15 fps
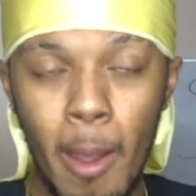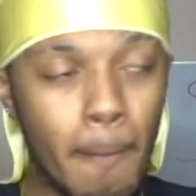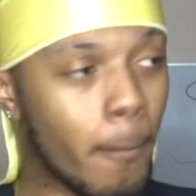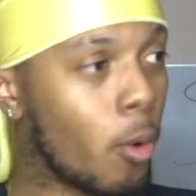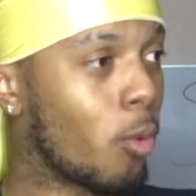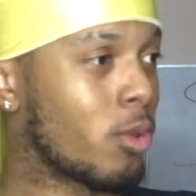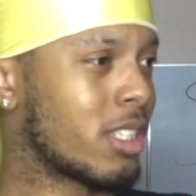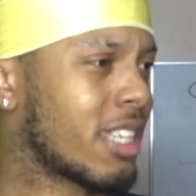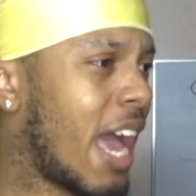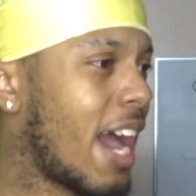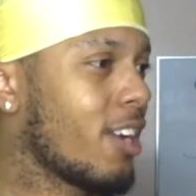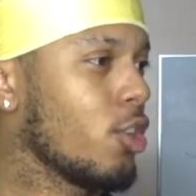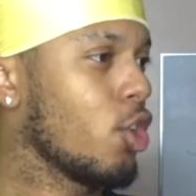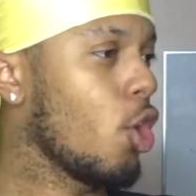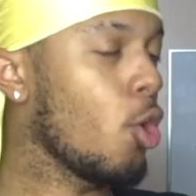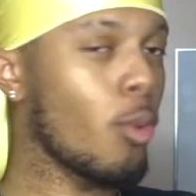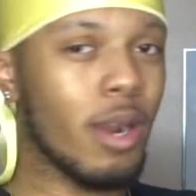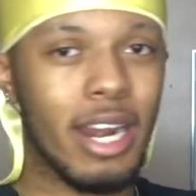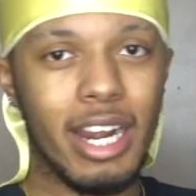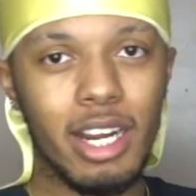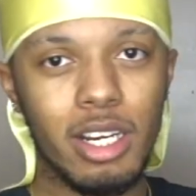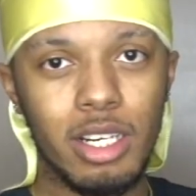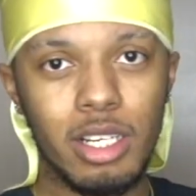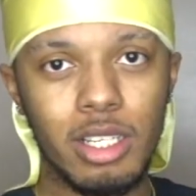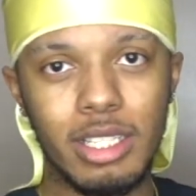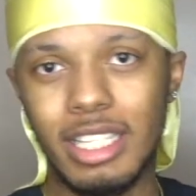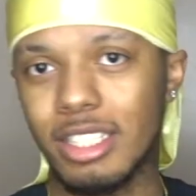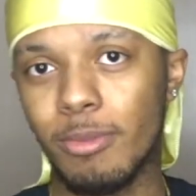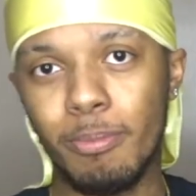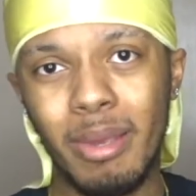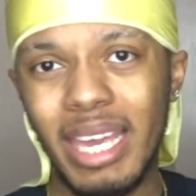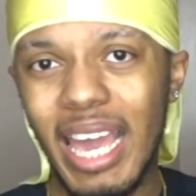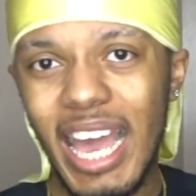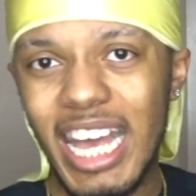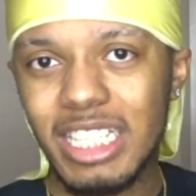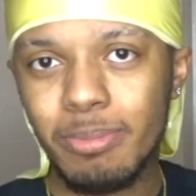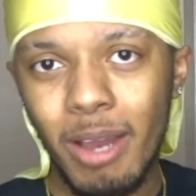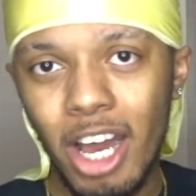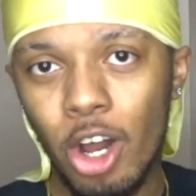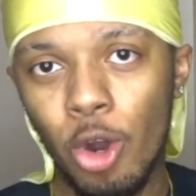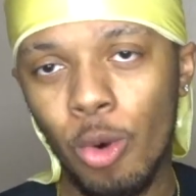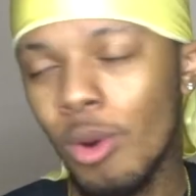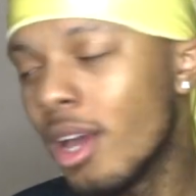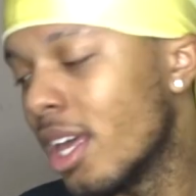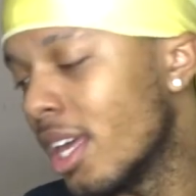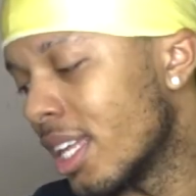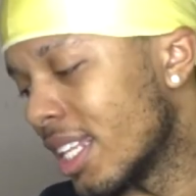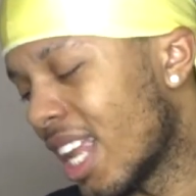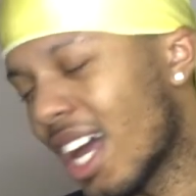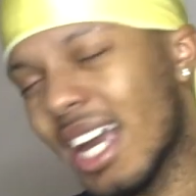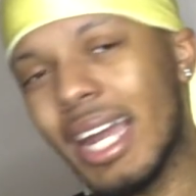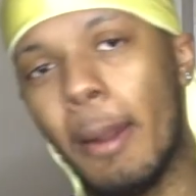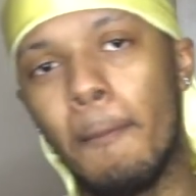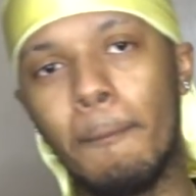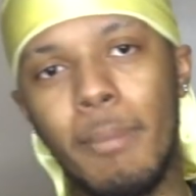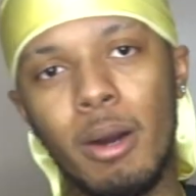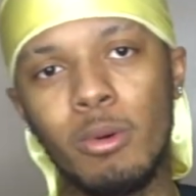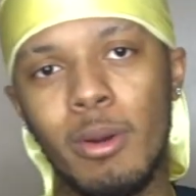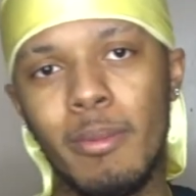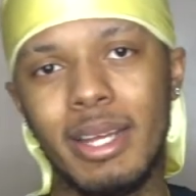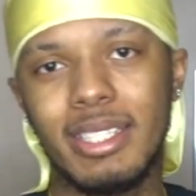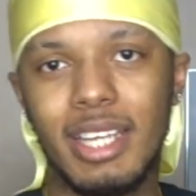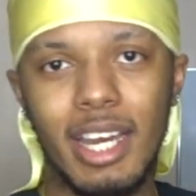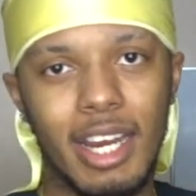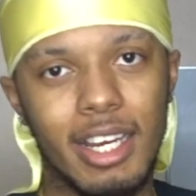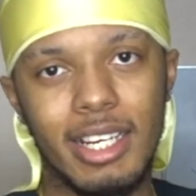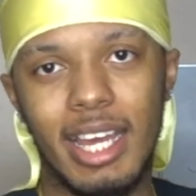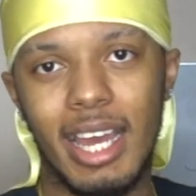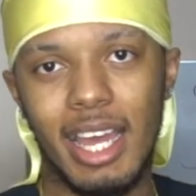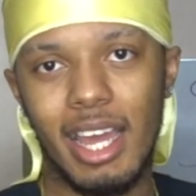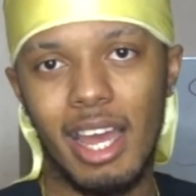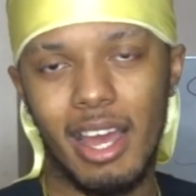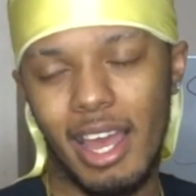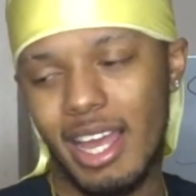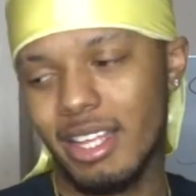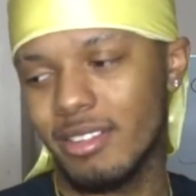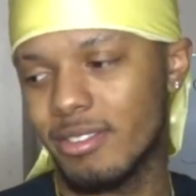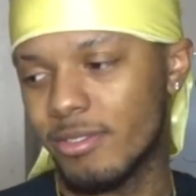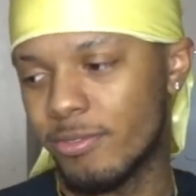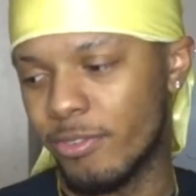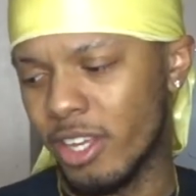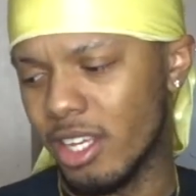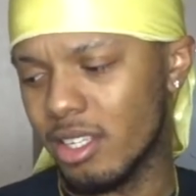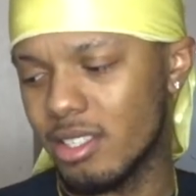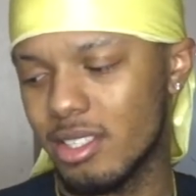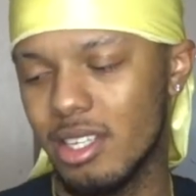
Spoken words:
But out of nowhere, there's the big ass pothole. Now I got a bubble in my tire that I had fixed.